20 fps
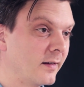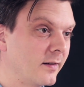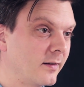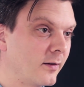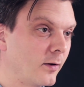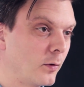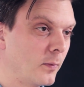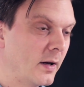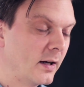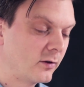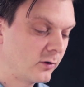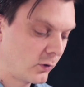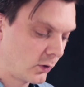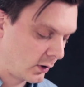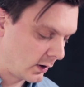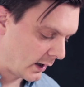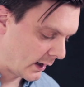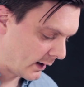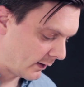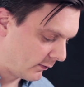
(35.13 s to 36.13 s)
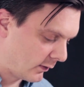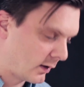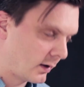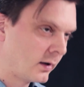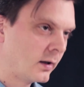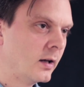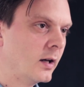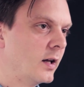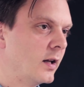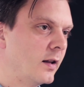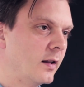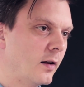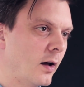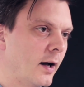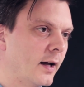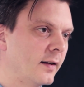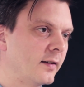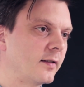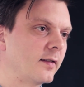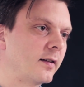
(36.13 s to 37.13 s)
So make sure you have a
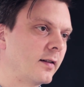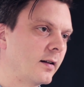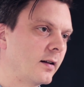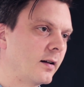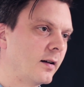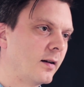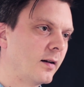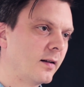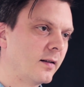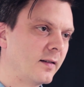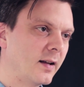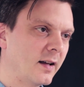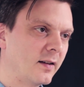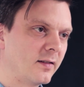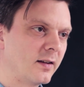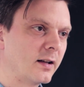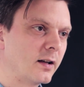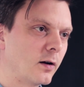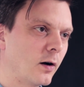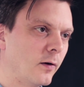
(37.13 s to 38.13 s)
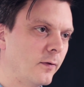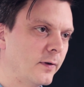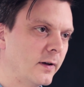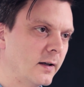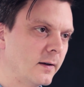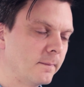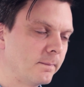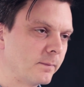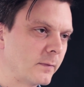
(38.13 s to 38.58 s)
nice tasting coffee.